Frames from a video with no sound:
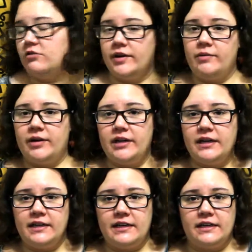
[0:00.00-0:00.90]
great way
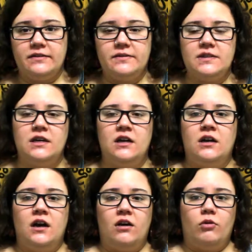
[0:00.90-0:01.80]
to get gifts
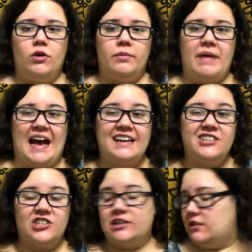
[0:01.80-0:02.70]
or
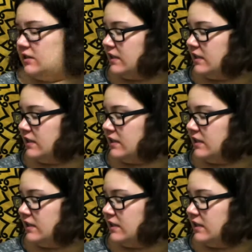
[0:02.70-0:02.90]
packaging,